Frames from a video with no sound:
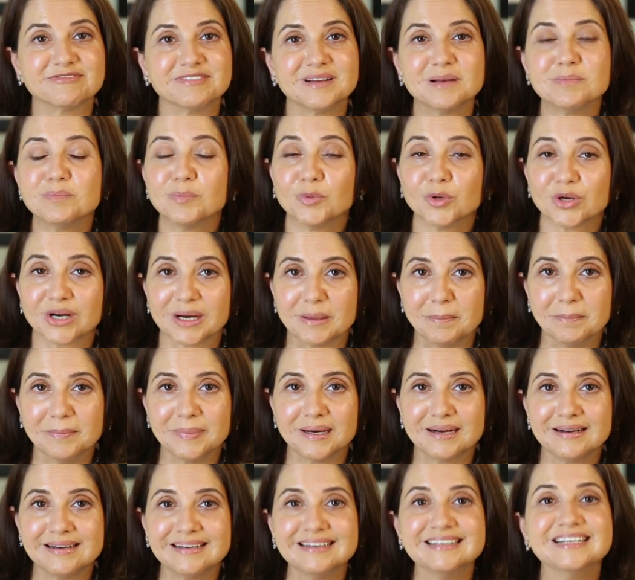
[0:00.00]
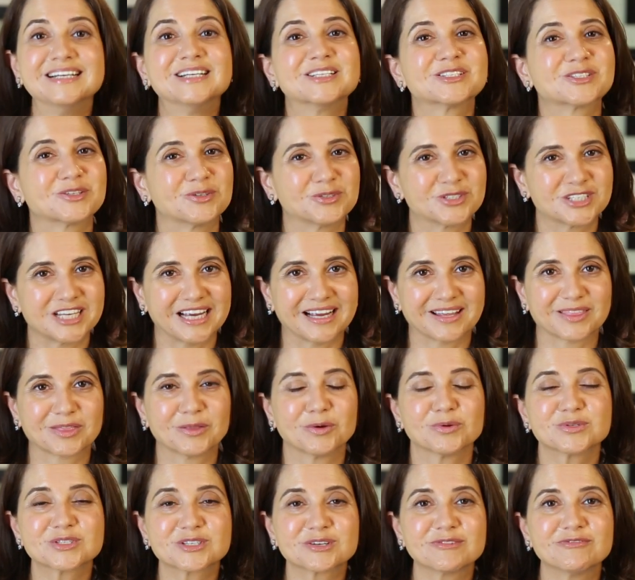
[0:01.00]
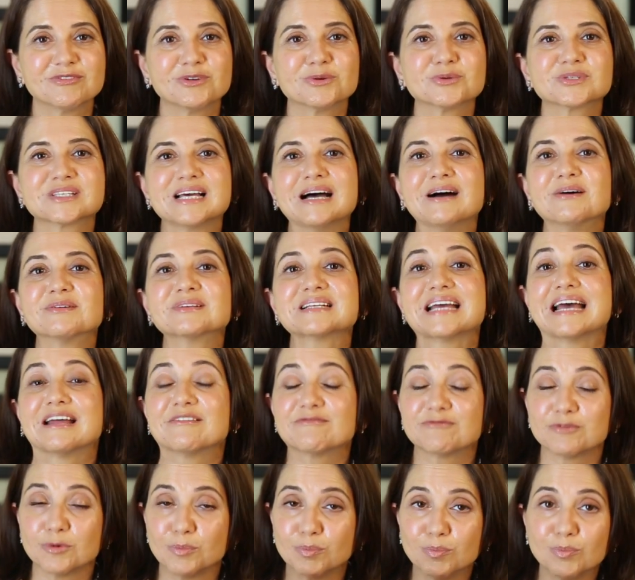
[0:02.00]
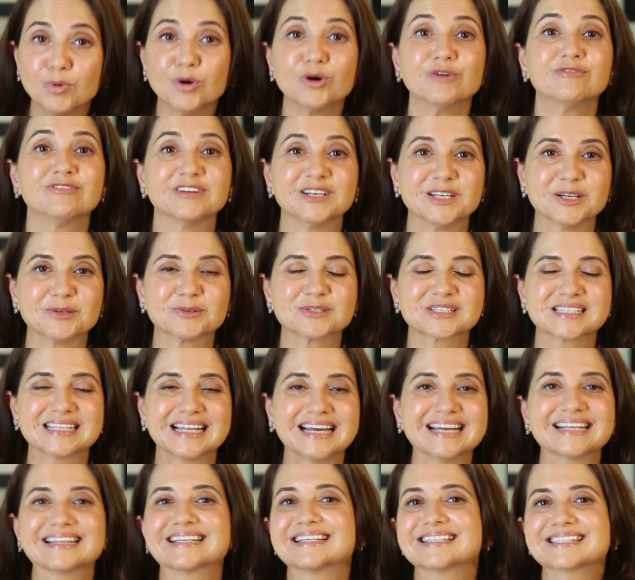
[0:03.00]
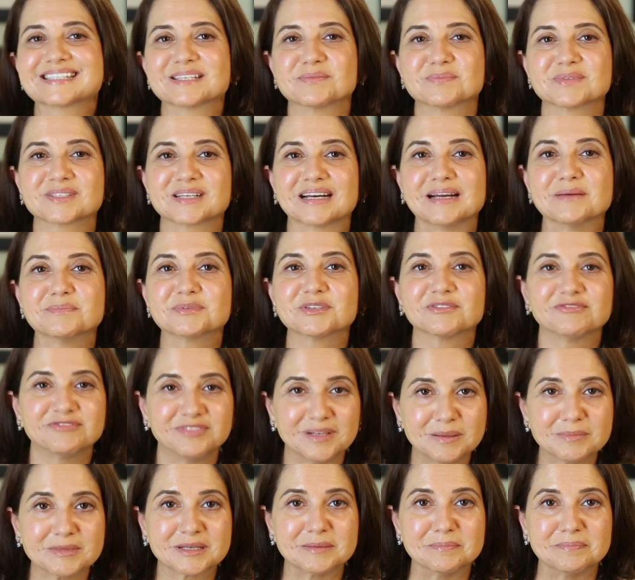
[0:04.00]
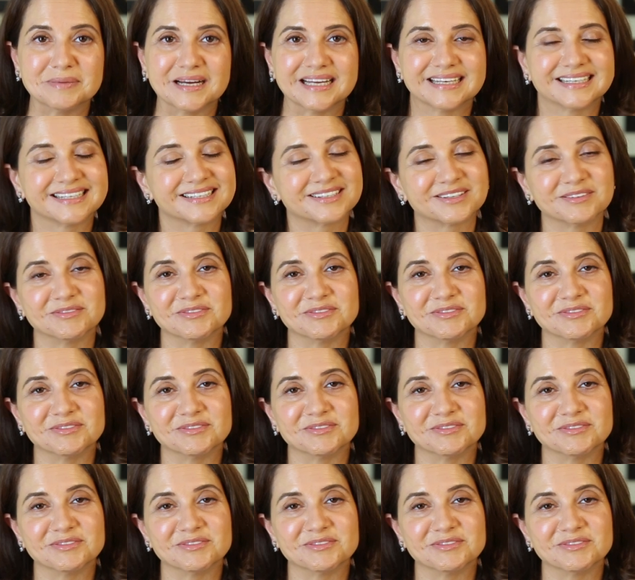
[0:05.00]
film Muramba. So check those reviews out. And for more videos like this, subscribe to Film Companion